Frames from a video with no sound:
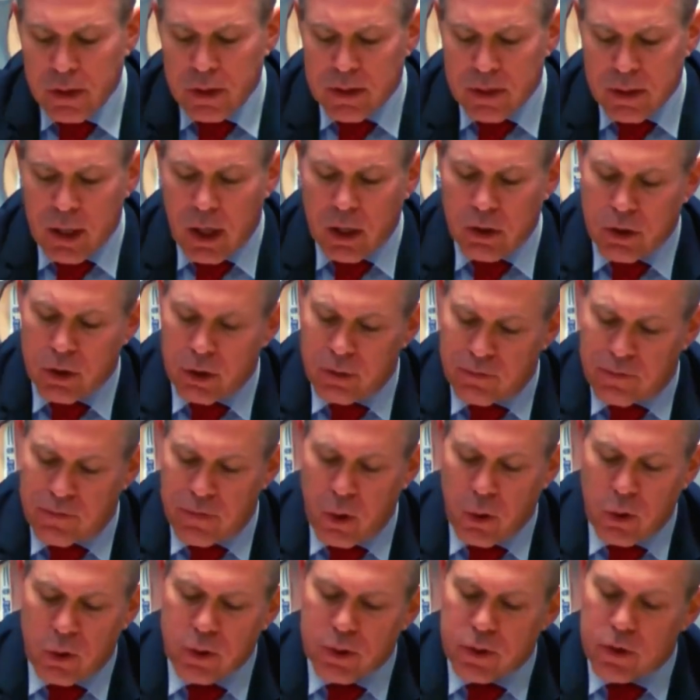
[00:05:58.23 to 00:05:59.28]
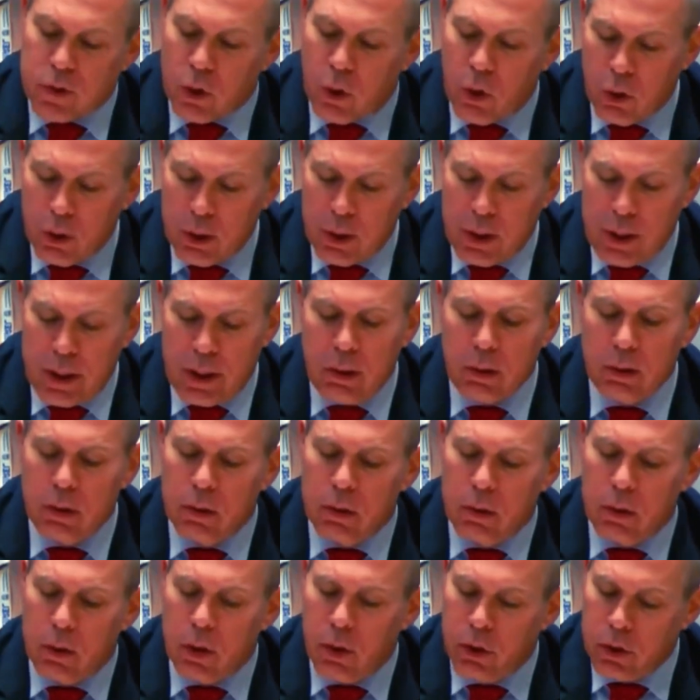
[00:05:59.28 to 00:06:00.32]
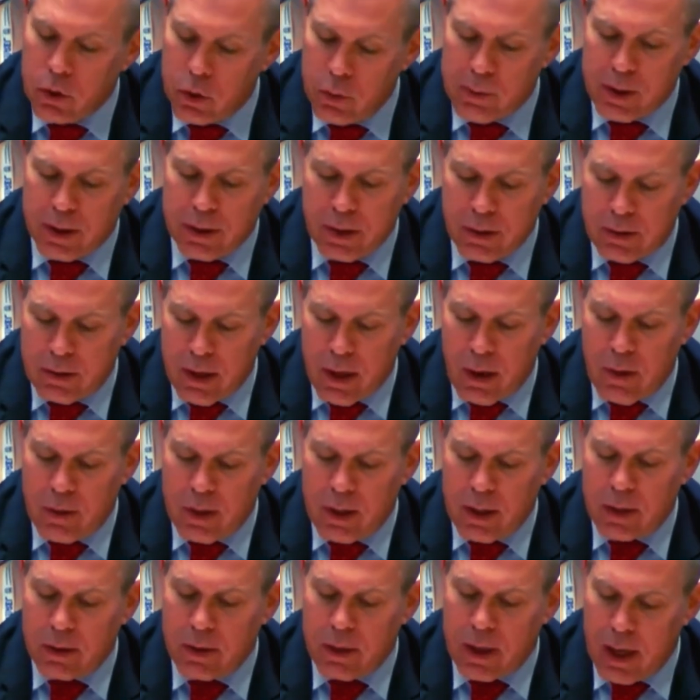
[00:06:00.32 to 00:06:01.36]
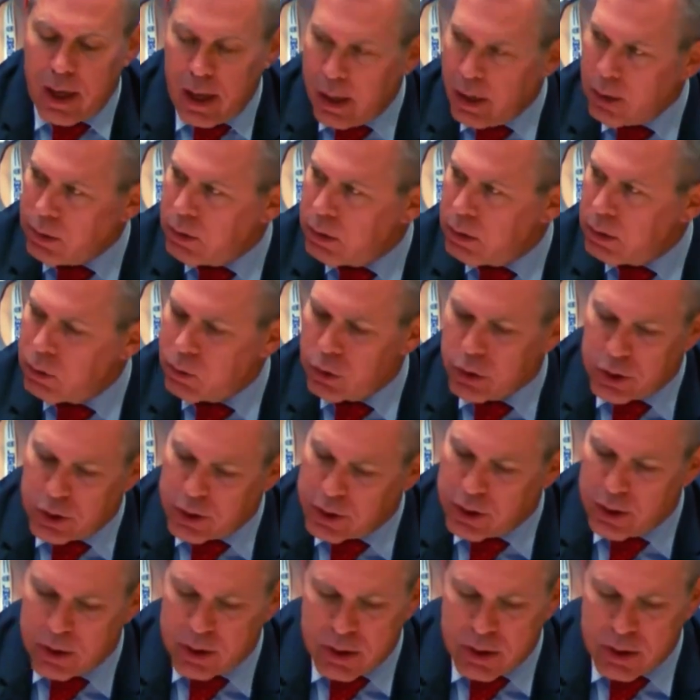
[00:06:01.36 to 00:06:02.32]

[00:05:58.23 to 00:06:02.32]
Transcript: discussion focused only on humanitarian aid, which is